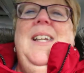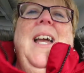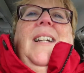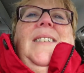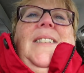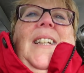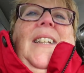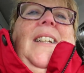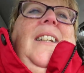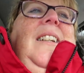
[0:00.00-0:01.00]
Yes.
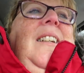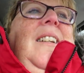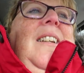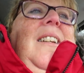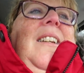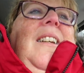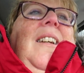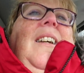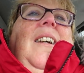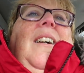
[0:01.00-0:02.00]

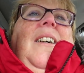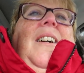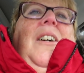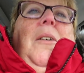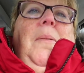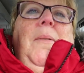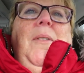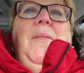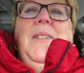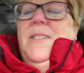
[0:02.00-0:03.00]
Oh, hope
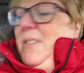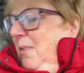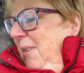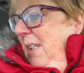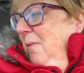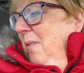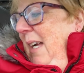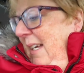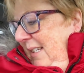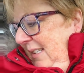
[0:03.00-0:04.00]
everyone's doing
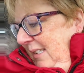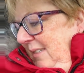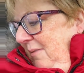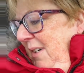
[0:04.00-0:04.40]
well.